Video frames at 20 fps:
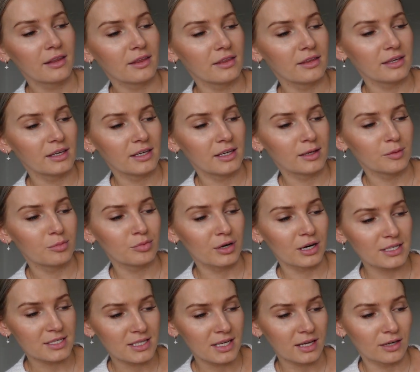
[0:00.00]
the
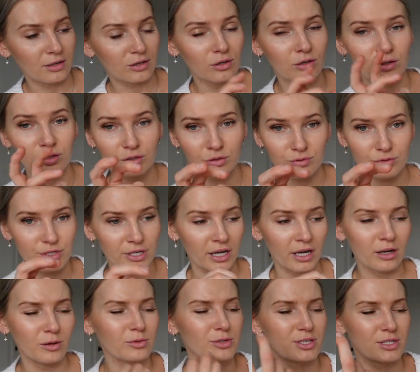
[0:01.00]
press-on glue
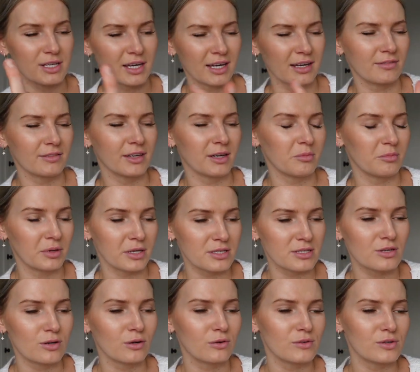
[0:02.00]
gel, which is kind of like a base
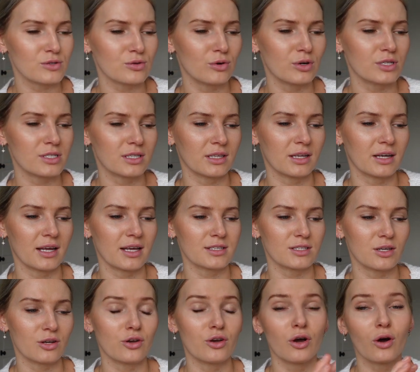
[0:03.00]
coat of sorts, and then it has
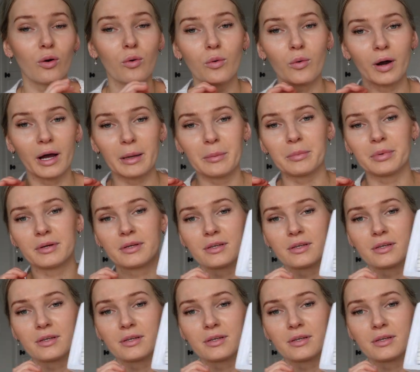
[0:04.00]
a no-wipe